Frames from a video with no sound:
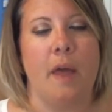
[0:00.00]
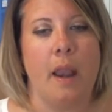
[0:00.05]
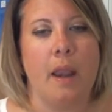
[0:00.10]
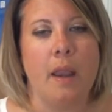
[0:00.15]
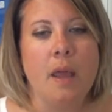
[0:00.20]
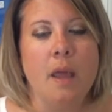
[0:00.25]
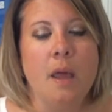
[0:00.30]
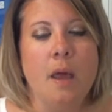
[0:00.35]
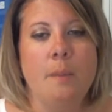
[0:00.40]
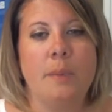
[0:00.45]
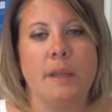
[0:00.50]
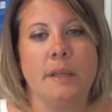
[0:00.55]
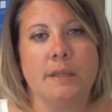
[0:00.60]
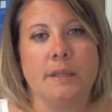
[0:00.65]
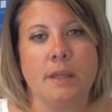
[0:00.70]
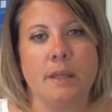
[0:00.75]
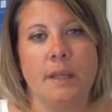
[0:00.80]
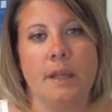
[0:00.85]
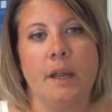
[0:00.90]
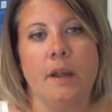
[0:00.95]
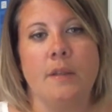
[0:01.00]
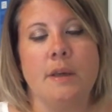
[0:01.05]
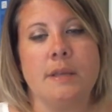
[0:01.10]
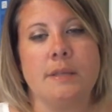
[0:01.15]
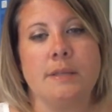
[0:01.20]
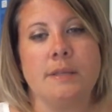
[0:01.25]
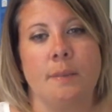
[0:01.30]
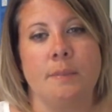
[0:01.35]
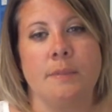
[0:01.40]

that. But it's clear that some